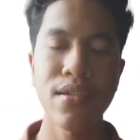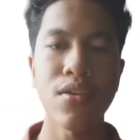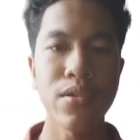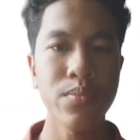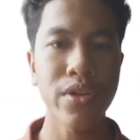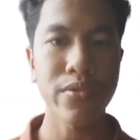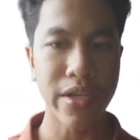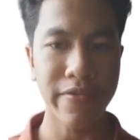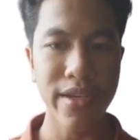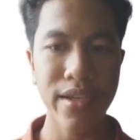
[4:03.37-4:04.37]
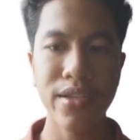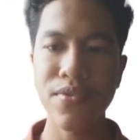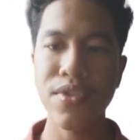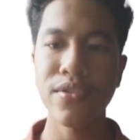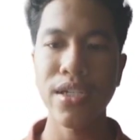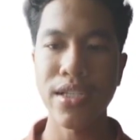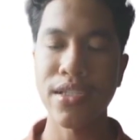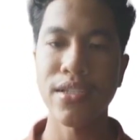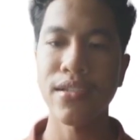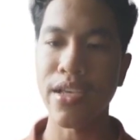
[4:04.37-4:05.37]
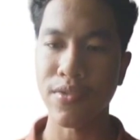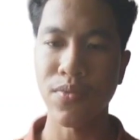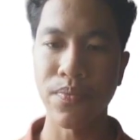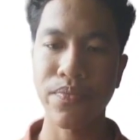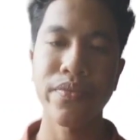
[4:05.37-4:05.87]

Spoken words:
onboard Wi-Fi, and also additional legroom.